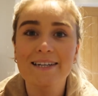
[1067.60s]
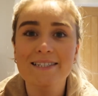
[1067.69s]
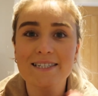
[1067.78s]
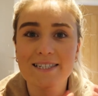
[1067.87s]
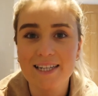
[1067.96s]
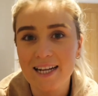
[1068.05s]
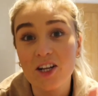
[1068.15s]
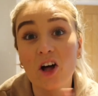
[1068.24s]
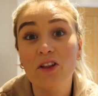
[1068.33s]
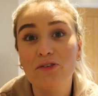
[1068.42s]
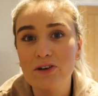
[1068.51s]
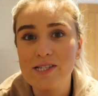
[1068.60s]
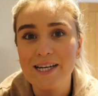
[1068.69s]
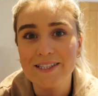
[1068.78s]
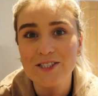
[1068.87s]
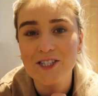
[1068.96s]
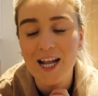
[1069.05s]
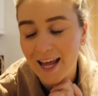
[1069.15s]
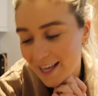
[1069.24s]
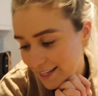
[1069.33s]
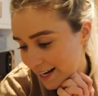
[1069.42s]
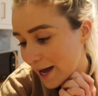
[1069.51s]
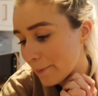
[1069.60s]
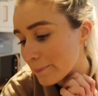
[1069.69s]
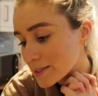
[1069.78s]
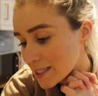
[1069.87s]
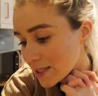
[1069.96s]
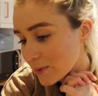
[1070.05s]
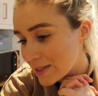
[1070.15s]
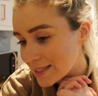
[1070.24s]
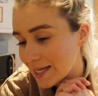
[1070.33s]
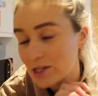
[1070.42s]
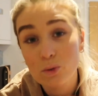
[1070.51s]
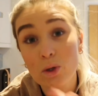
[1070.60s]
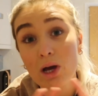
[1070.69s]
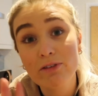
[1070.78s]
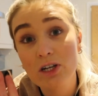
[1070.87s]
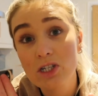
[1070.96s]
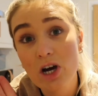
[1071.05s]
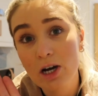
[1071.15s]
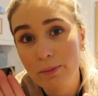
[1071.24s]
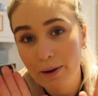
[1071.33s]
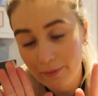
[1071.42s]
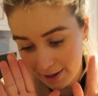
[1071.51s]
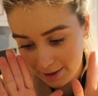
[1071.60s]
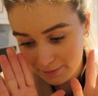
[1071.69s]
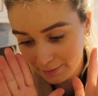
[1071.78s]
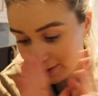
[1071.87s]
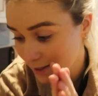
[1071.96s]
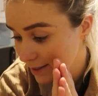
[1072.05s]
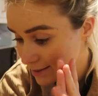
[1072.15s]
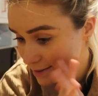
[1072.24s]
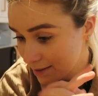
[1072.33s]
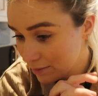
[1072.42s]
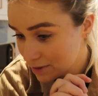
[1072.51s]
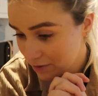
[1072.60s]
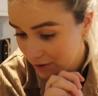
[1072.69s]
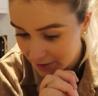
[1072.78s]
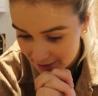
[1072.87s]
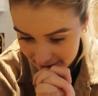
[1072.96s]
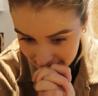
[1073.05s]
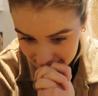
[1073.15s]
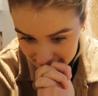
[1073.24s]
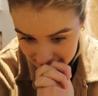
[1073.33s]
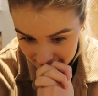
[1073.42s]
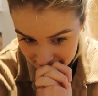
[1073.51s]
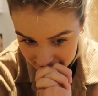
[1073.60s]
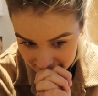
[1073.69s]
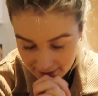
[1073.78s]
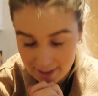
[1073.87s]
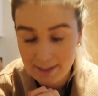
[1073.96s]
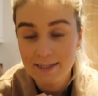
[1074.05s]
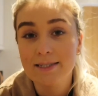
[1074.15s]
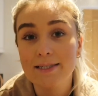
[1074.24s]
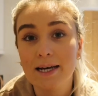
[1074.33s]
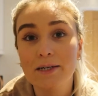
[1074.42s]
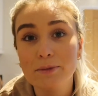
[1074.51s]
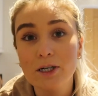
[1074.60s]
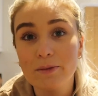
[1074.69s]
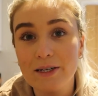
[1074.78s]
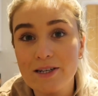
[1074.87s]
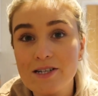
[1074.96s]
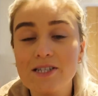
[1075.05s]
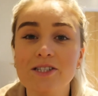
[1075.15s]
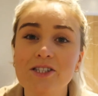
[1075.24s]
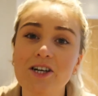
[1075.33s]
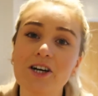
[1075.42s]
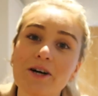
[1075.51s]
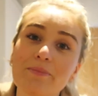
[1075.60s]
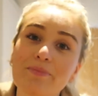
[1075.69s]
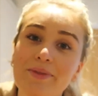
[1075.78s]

and deleted all the footage like an absolute idiot. So we're not even going to talk about that because that was a very sad, sad moment. So